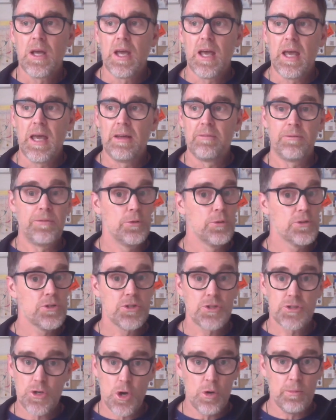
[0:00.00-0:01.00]
And for
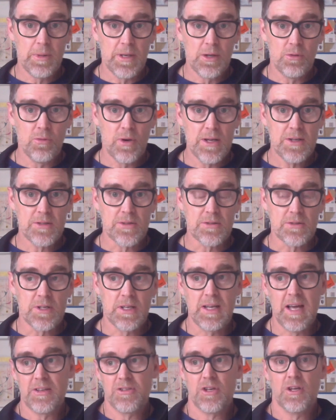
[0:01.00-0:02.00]
so many reasons. The
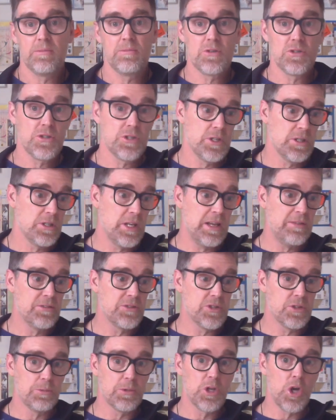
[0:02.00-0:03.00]
last time, even
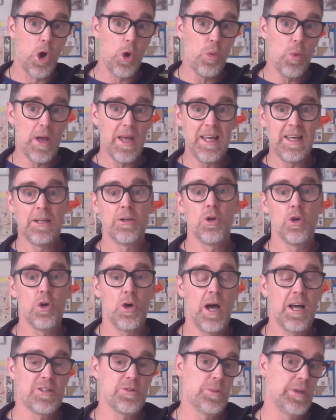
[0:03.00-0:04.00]
to go in, her
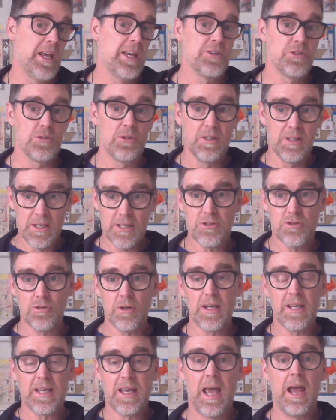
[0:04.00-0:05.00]
husband had to
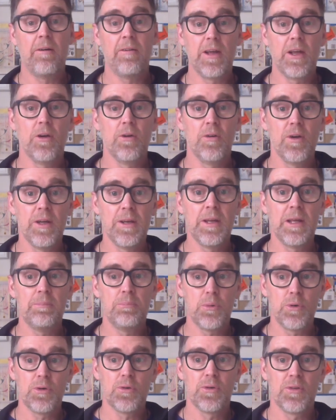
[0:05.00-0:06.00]
literally carry her in and
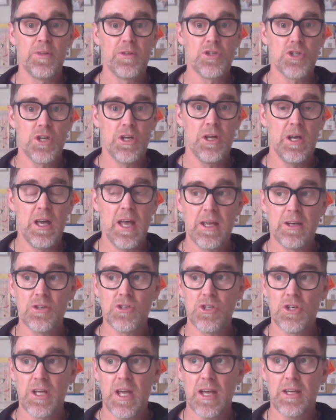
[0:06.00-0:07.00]
put her in the chair, and
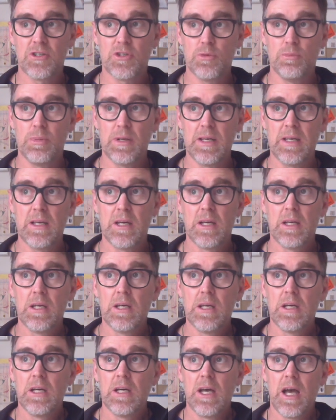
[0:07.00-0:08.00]
she had to be
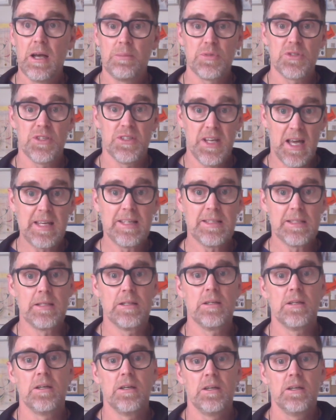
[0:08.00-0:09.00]
sedated
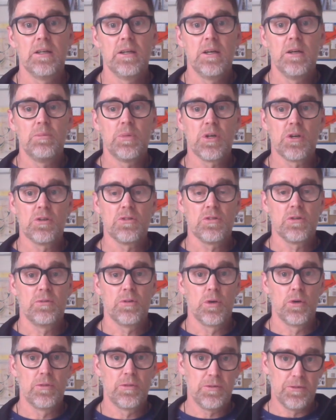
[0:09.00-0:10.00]
because of
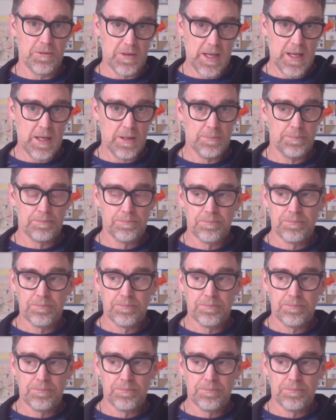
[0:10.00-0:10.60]
her fear.